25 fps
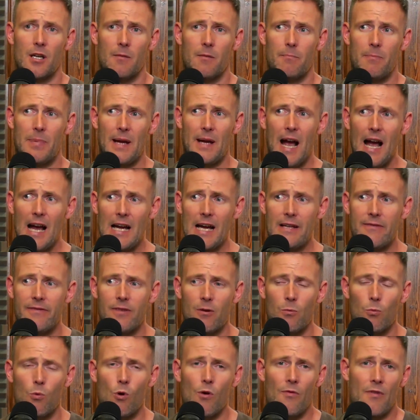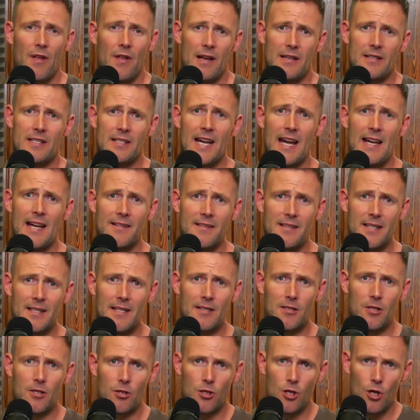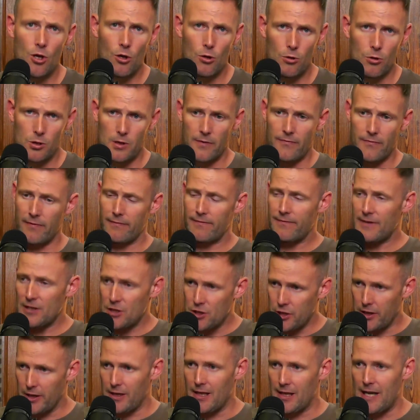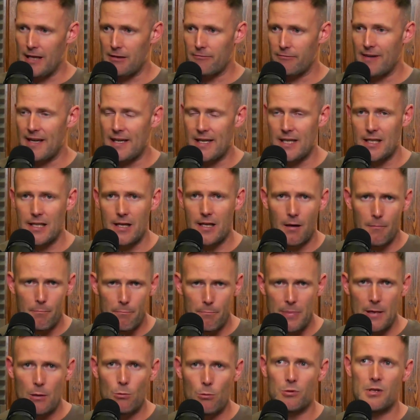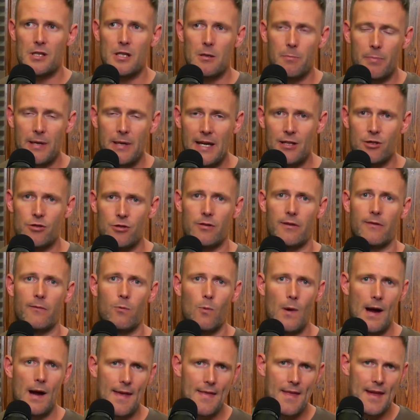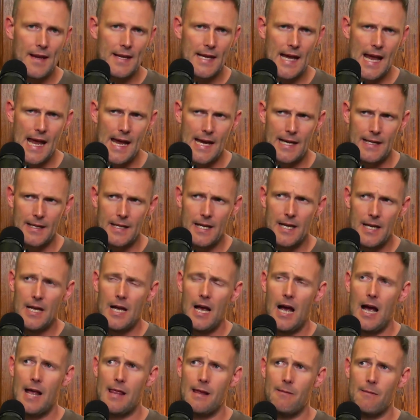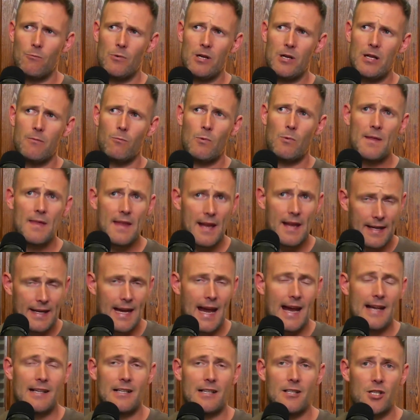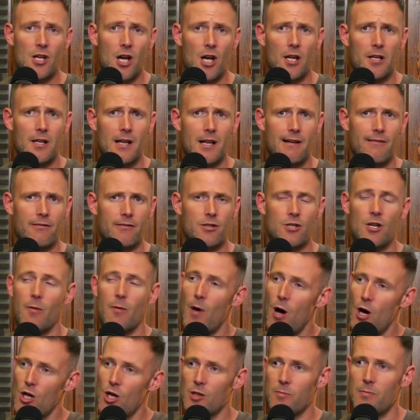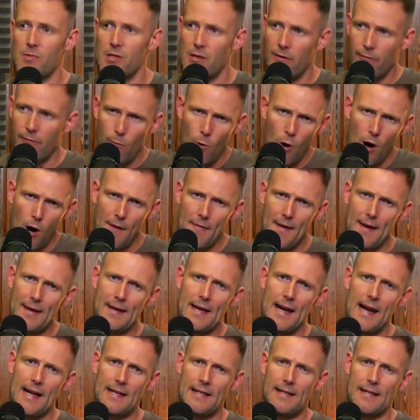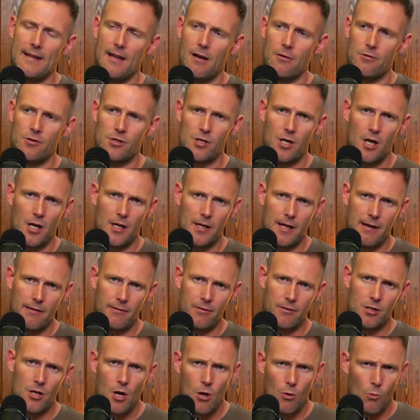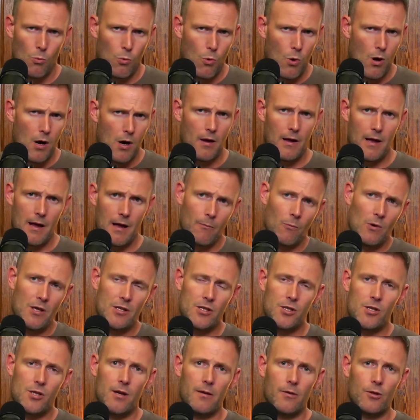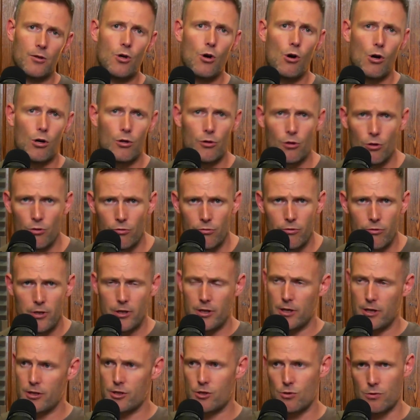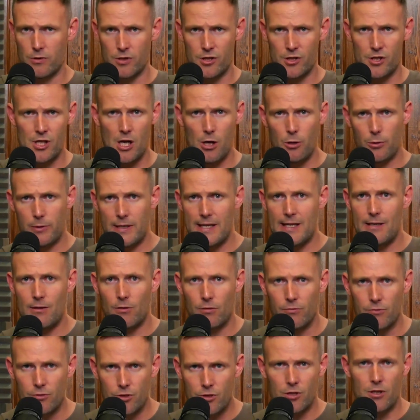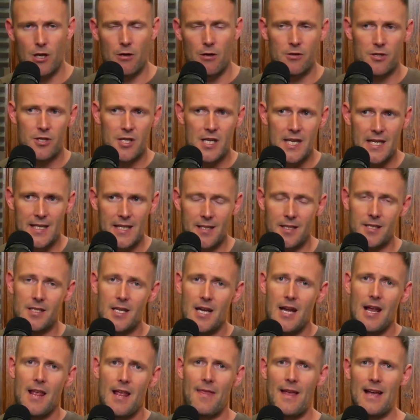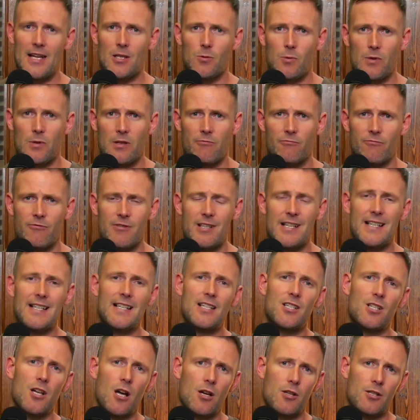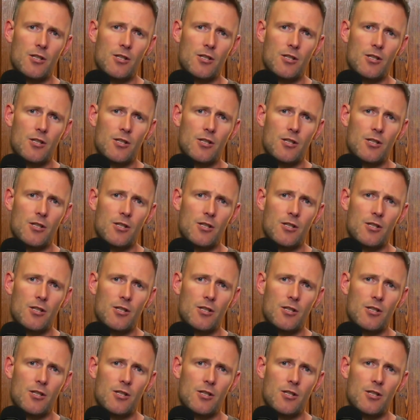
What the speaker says: behaviour, what they're tending to do. So if I'm fishing a lake regularly, I'm building a picture of where they're getting, and then when they're getting in certain areas, I'm asking myself, why are they getting in those certain areas? And once I cotton on and I sort of zone in onto those things, that's when it really starts